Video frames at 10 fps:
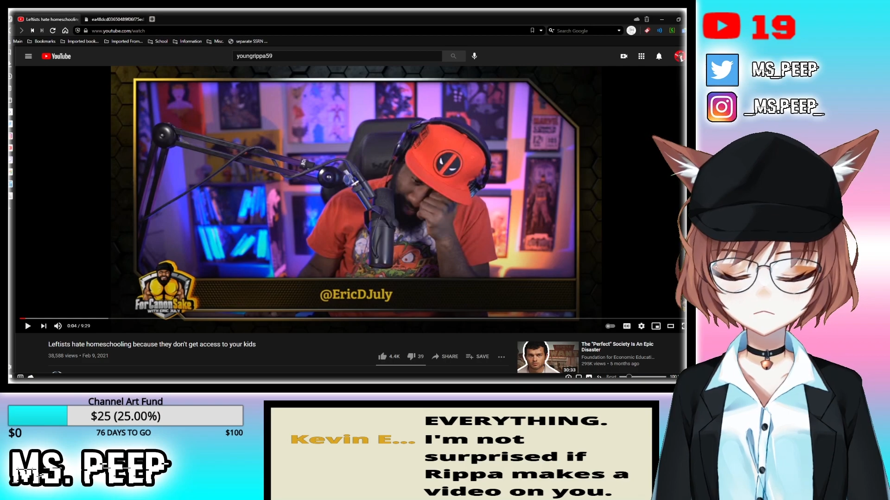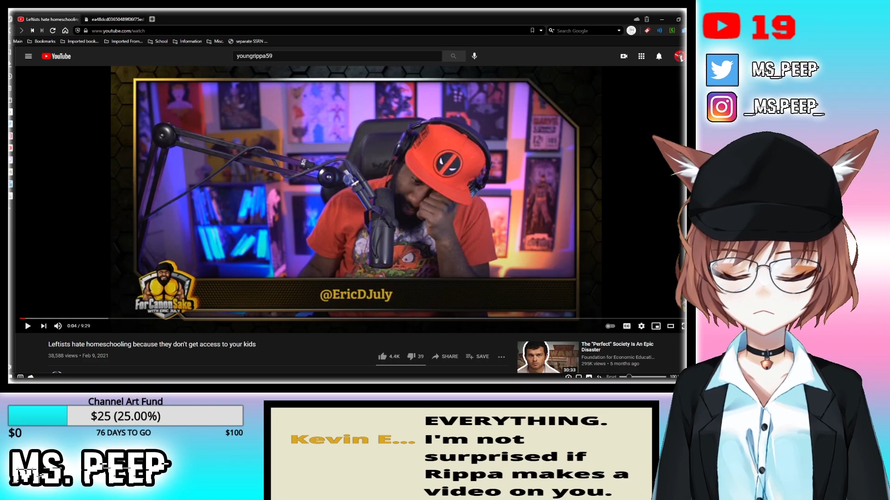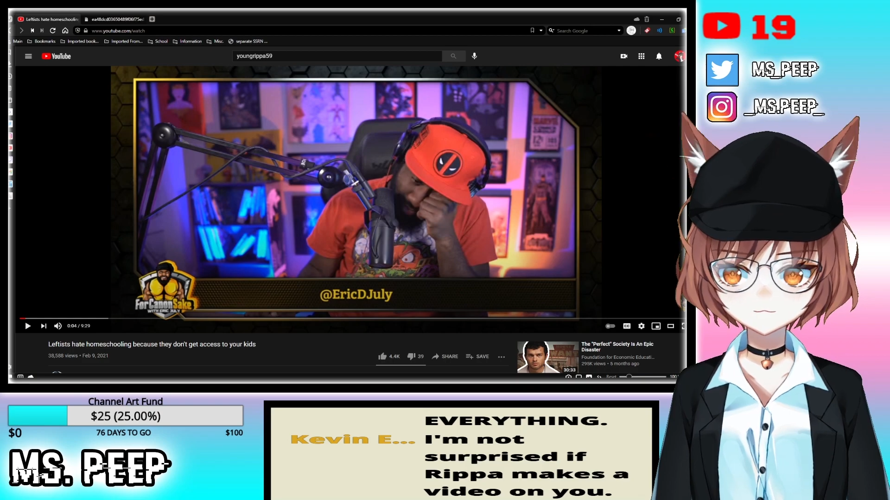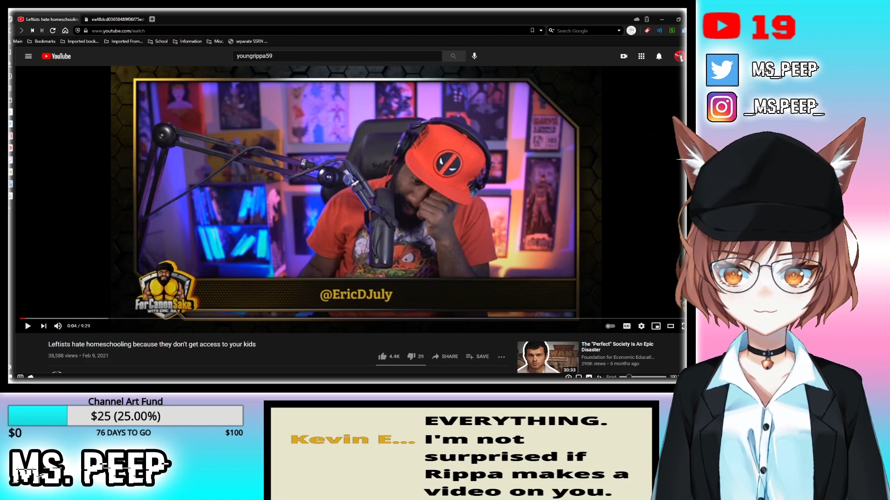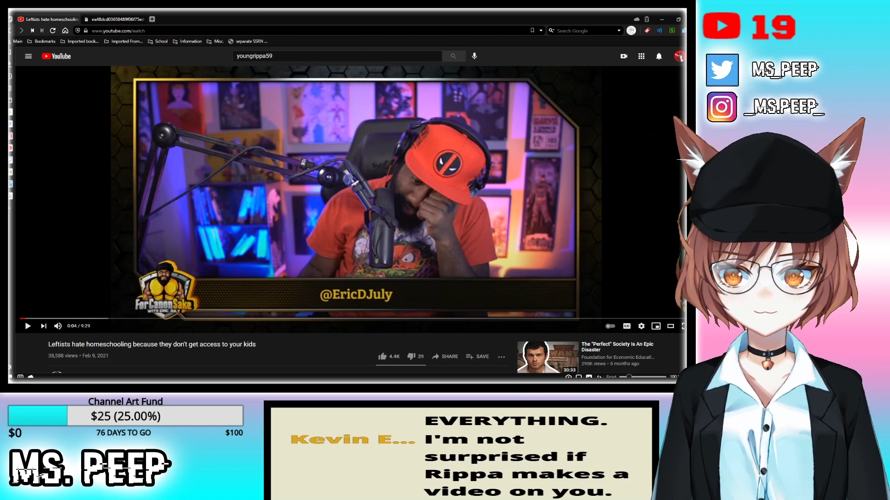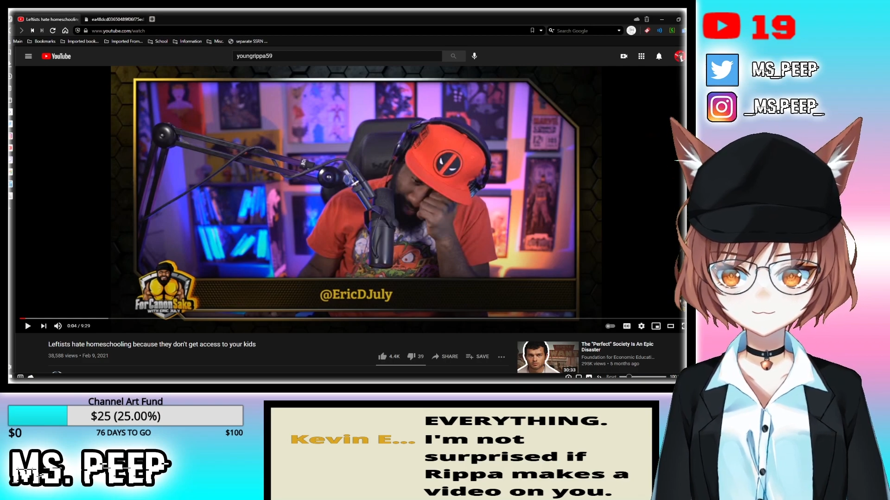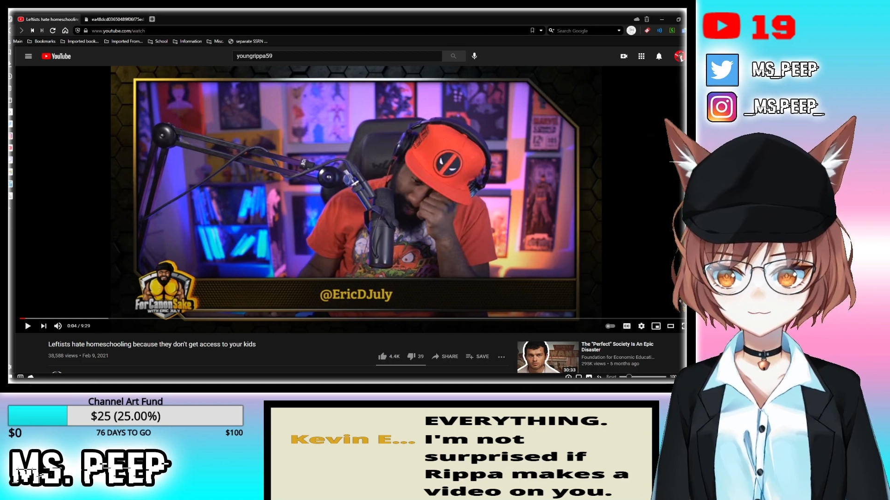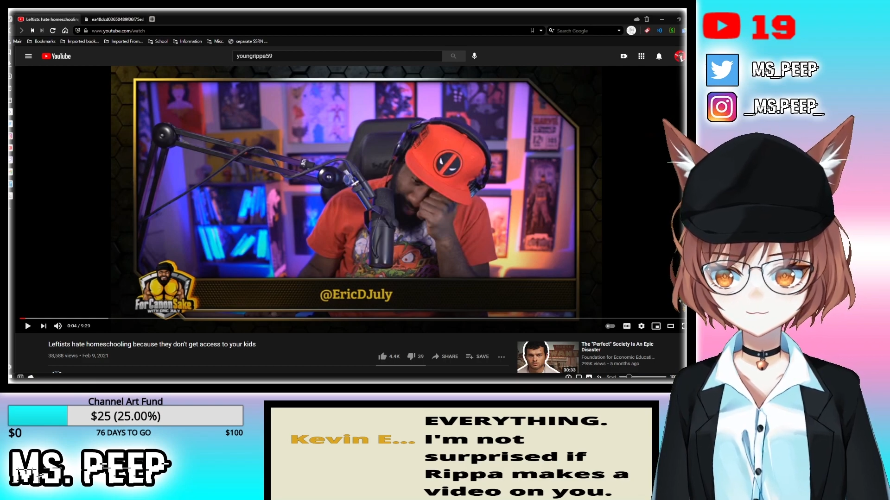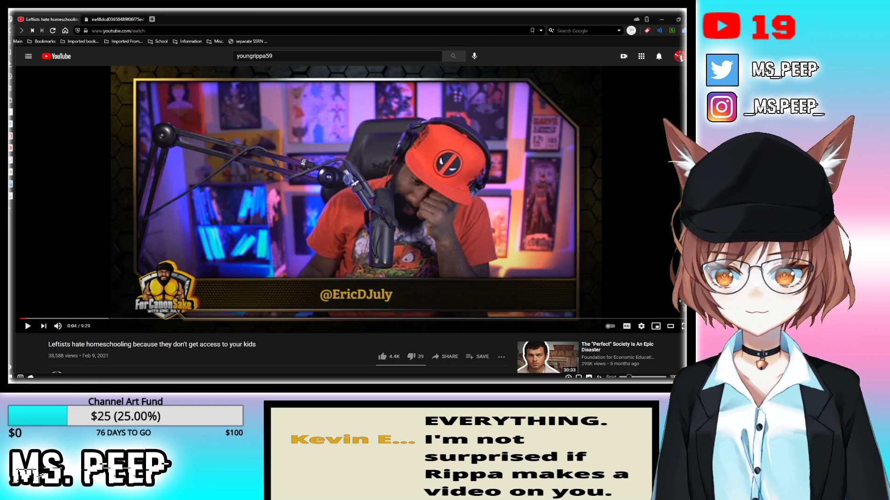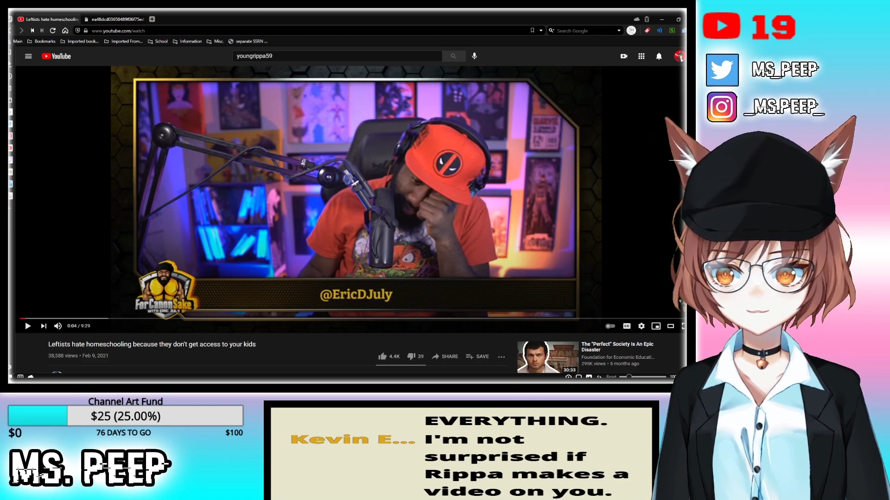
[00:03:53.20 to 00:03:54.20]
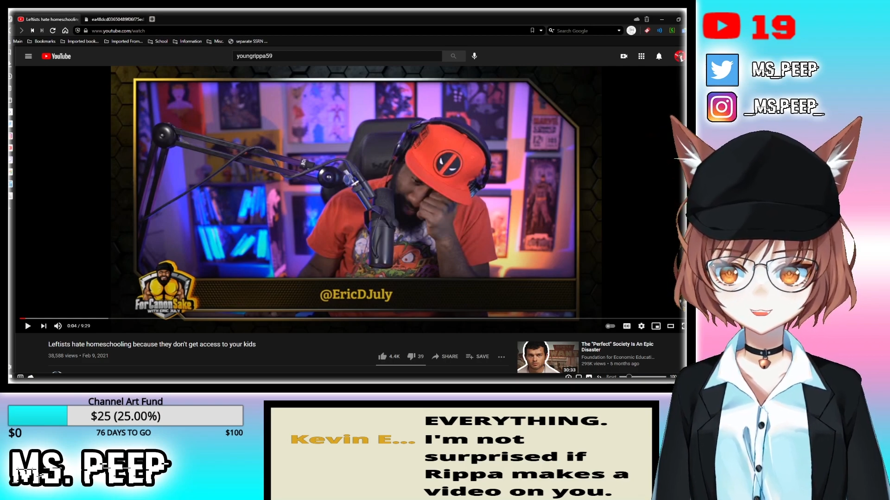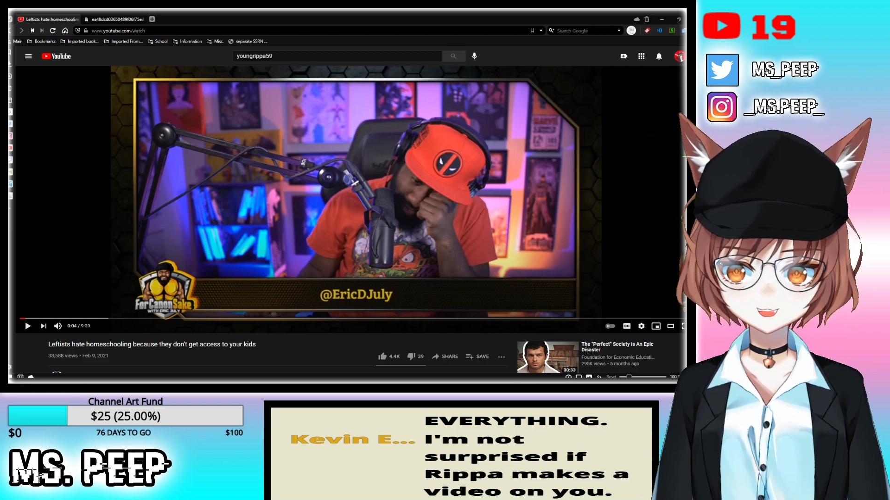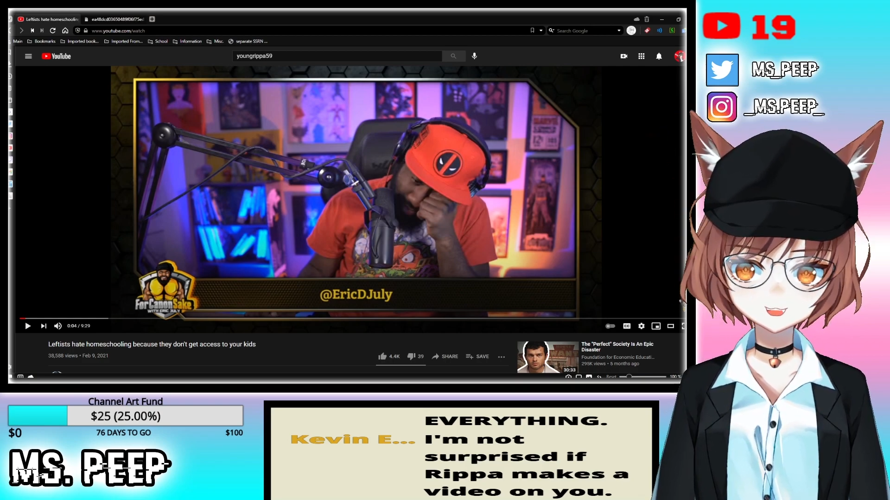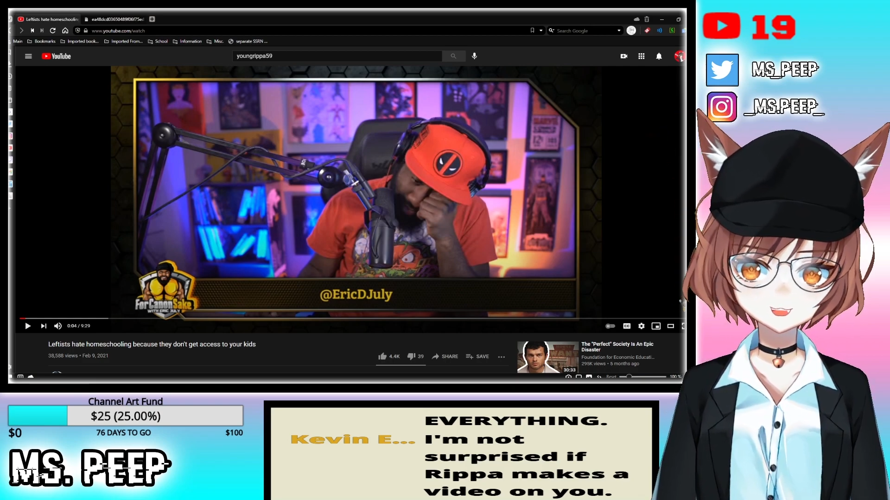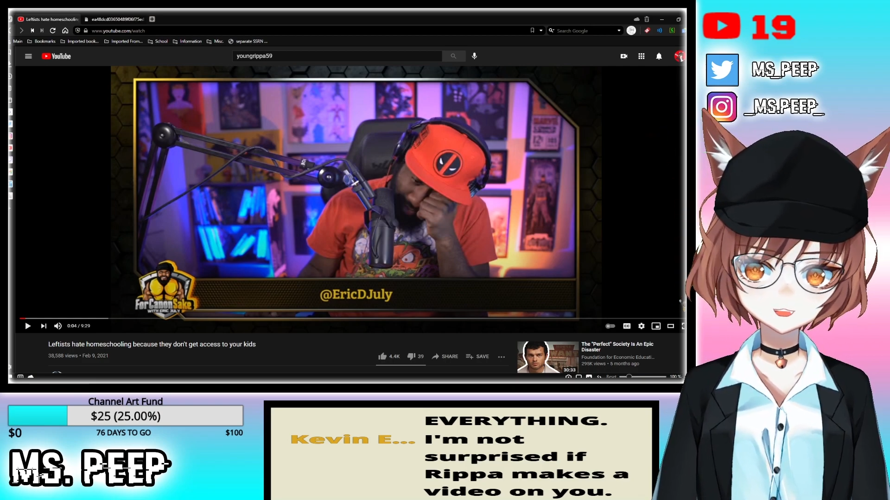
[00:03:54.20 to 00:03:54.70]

the sexy stuff is,